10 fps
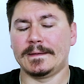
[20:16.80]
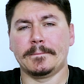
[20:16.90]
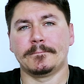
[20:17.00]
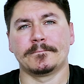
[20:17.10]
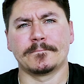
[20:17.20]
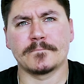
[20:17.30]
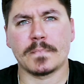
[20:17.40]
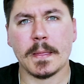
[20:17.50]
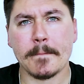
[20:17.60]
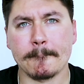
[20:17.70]
What is your
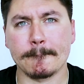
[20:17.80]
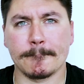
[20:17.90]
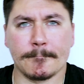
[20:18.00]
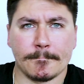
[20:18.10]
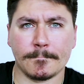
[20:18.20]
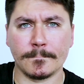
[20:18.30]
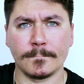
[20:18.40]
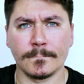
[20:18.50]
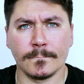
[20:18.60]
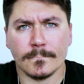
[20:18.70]
favourite
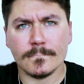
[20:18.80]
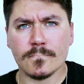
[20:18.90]
takeaway?